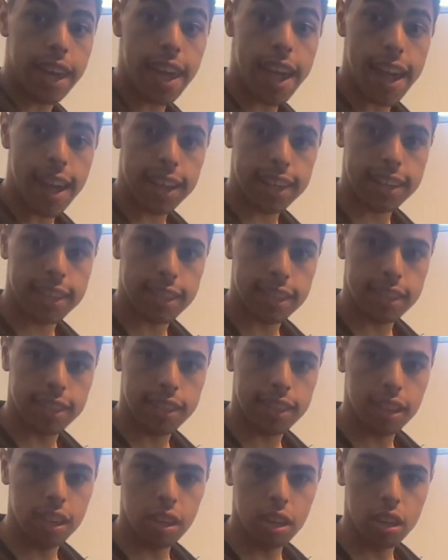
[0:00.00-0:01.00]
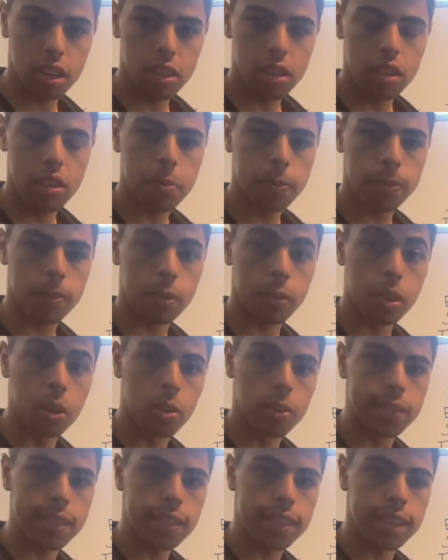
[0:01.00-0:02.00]
accent here. Before we go
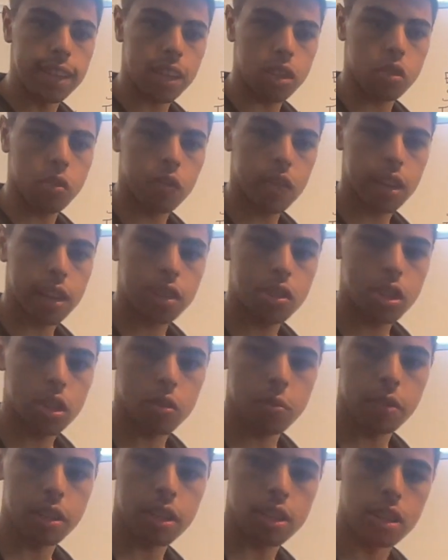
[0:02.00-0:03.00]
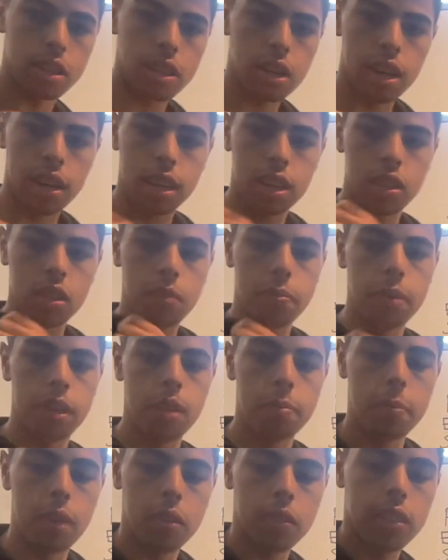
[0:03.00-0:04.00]
to the next one, I just wanted to talk a little bit
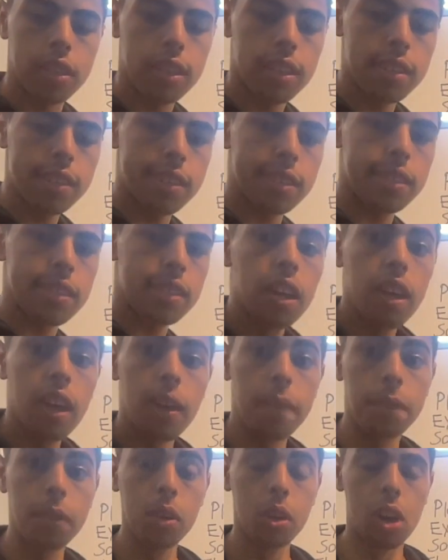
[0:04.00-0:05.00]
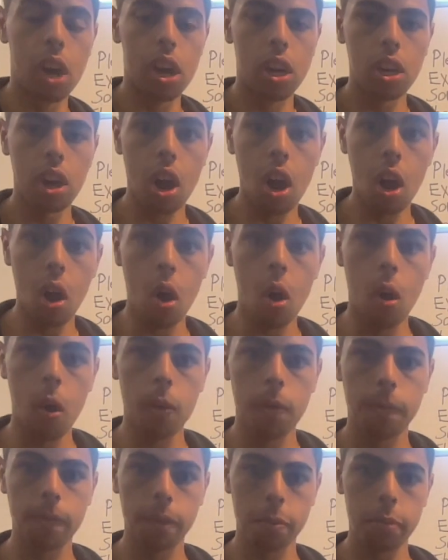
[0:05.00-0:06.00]
about this. If you are all
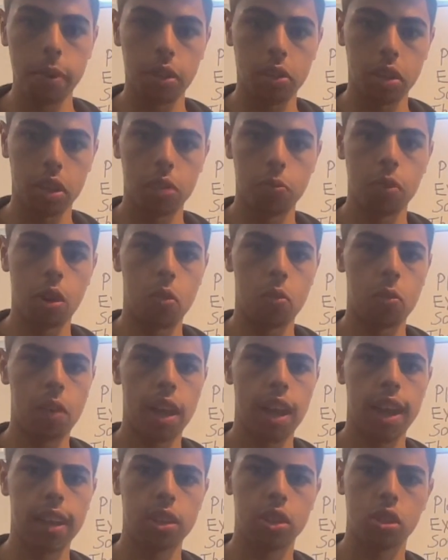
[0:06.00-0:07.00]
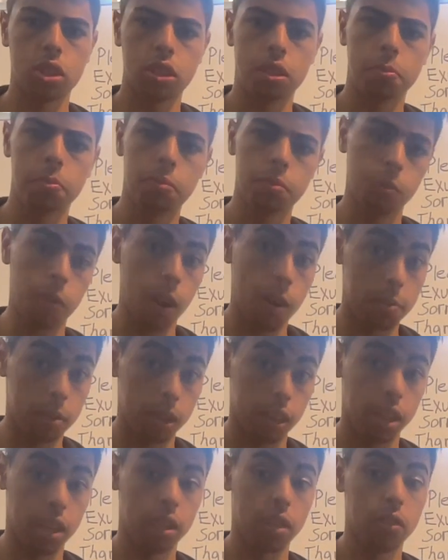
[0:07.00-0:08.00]
familiar, well, actually,
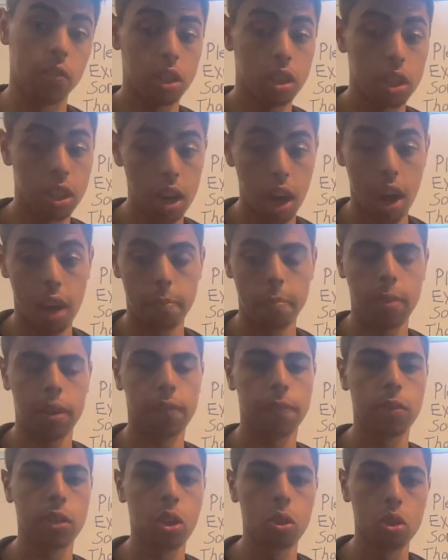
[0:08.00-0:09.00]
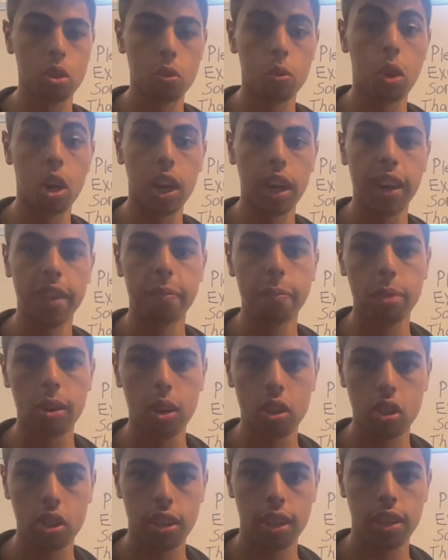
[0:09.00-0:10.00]
probably not, but for those who are in
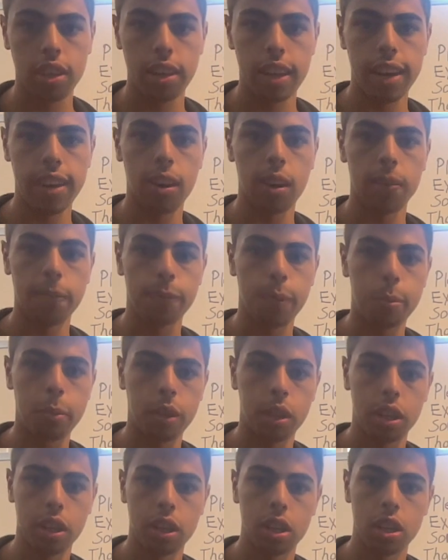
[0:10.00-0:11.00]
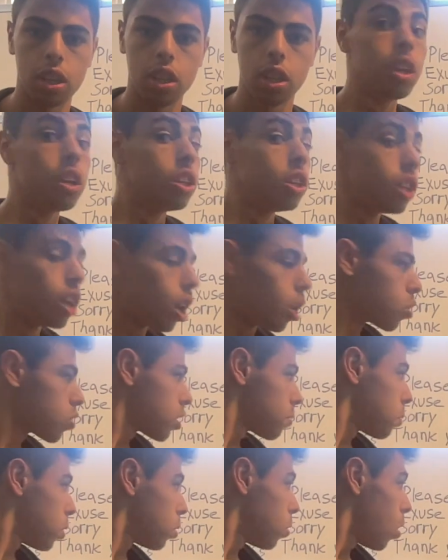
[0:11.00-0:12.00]
person that are familiar, knows
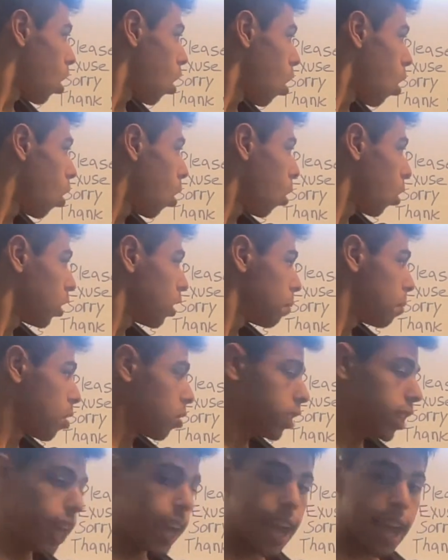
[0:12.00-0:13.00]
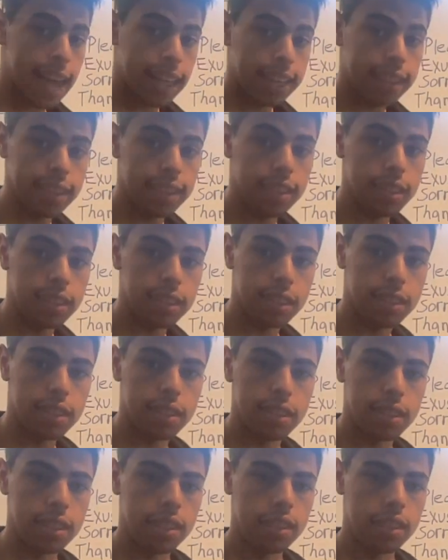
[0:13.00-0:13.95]
all about the accents.